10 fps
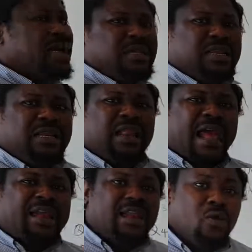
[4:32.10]
the
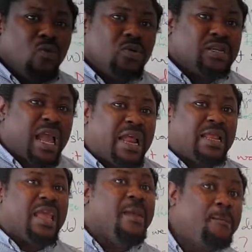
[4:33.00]
likelihood
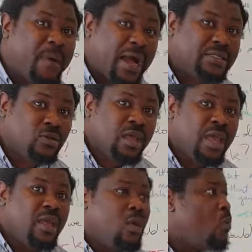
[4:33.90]
and impact, okay?